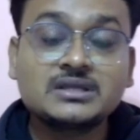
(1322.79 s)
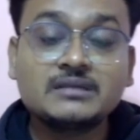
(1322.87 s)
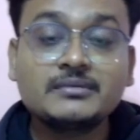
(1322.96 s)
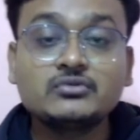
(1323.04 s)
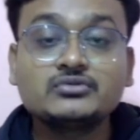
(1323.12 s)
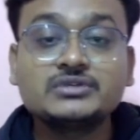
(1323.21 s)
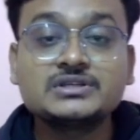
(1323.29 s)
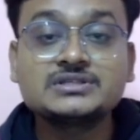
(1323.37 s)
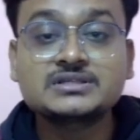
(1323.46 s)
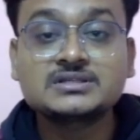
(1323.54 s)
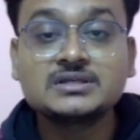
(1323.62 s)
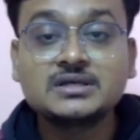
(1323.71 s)
number
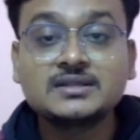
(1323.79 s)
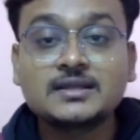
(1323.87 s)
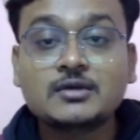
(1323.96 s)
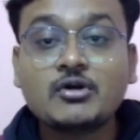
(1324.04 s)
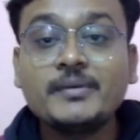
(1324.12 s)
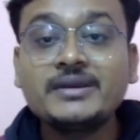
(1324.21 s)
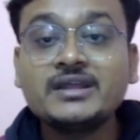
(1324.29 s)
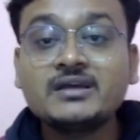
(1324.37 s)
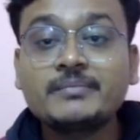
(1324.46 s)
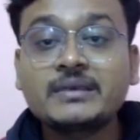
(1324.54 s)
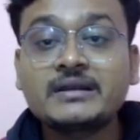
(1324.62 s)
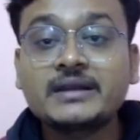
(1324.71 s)
236. The comedic
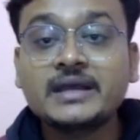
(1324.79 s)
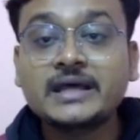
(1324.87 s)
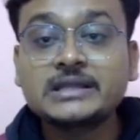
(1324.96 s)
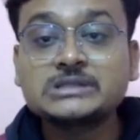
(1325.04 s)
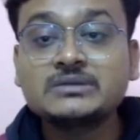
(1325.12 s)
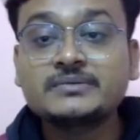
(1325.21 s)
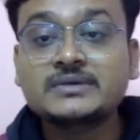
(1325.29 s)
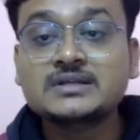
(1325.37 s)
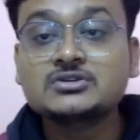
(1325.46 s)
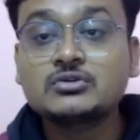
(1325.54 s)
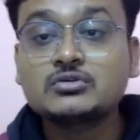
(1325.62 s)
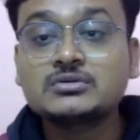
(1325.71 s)
playwright Aristophanes
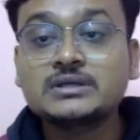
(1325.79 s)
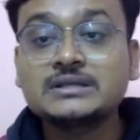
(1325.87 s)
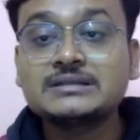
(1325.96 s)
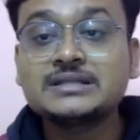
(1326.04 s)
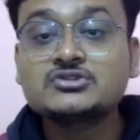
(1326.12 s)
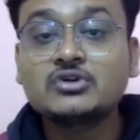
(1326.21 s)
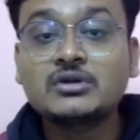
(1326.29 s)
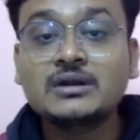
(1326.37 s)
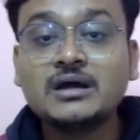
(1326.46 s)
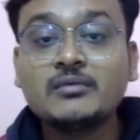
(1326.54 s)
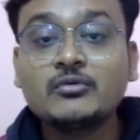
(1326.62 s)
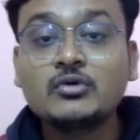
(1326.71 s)
wrote in the
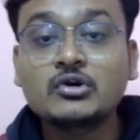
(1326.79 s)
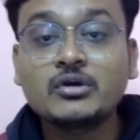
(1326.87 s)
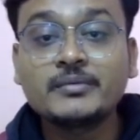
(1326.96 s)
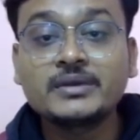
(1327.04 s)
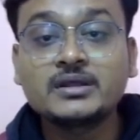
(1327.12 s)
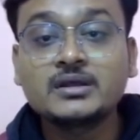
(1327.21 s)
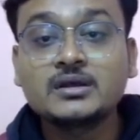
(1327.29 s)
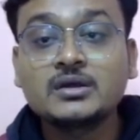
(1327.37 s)
genre of old comedy.